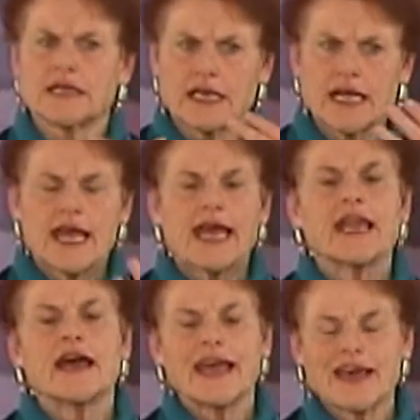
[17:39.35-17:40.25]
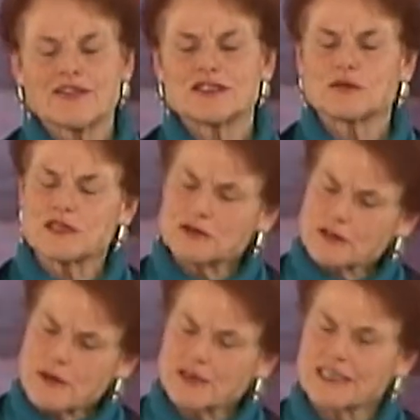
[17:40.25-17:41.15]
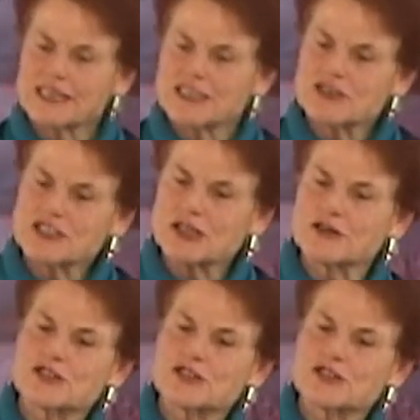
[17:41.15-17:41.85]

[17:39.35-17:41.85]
And, and I had this one, this was about 10 years ago.